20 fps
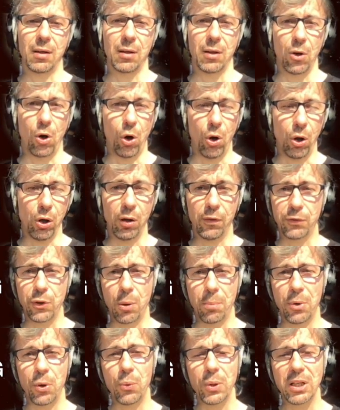all of your
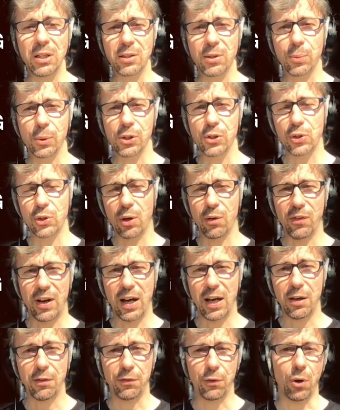Marines will
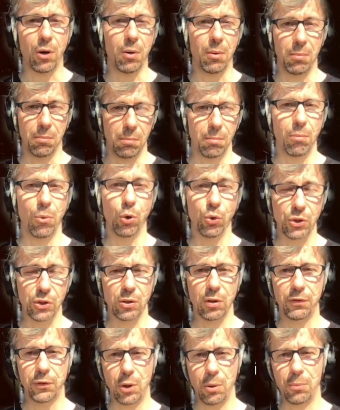survive, or most
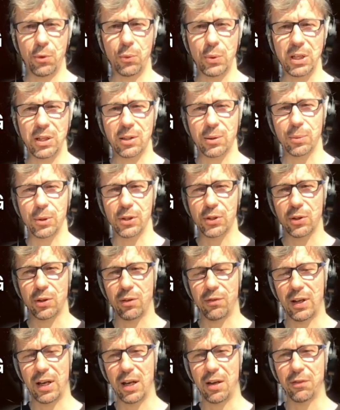of your Marines will
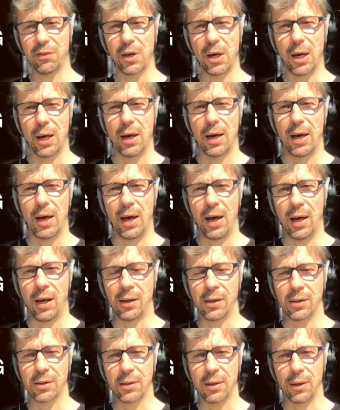survive,
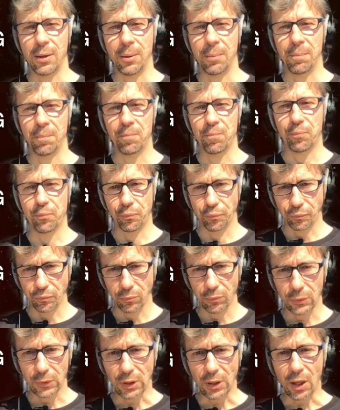and
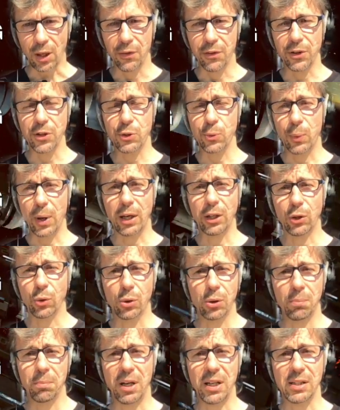this way you
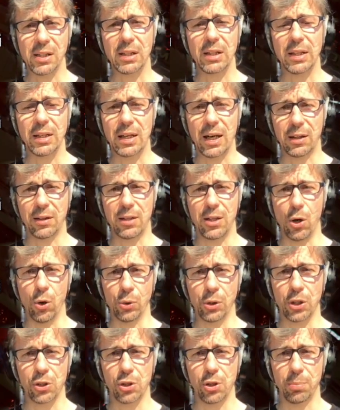can basically get the
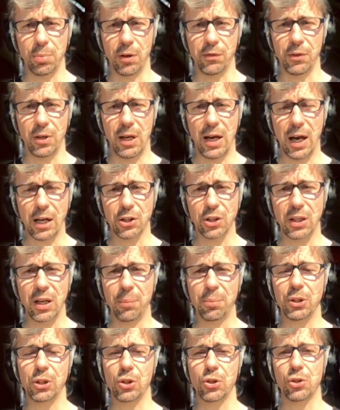ownership of a large
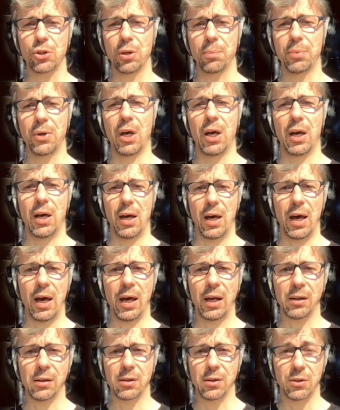capital ship
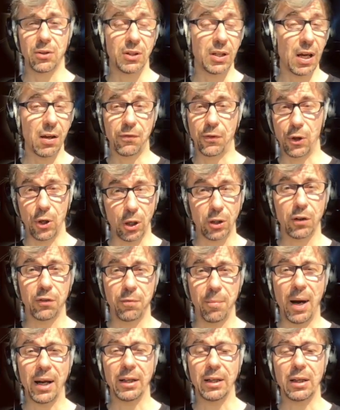and save a lot of
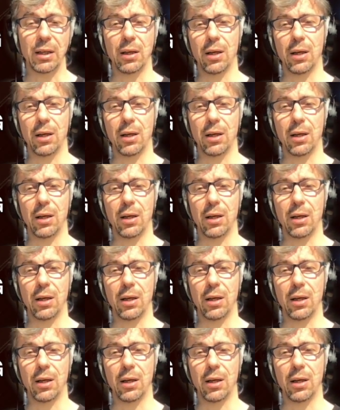money